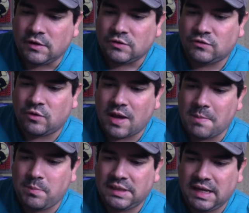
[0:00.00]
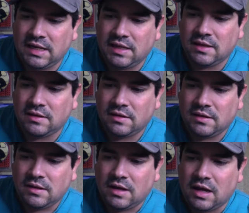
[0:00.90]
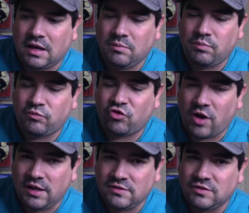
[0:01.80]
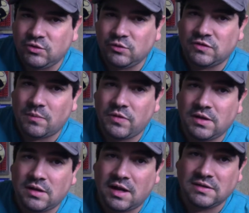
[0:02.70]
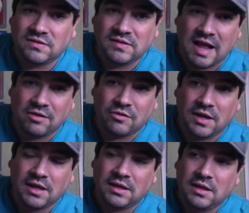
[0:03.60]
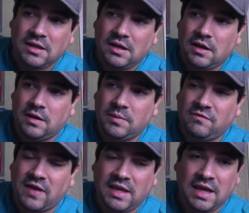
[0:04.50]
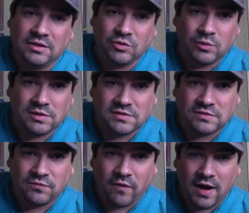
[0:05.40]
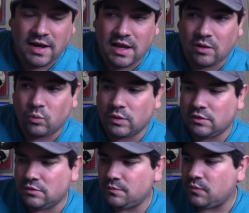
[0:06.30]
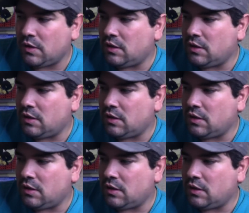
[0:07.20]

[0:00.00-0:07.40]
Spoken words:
So I'm planning on trying to do something on Saturday. If I can do it Friday, I will.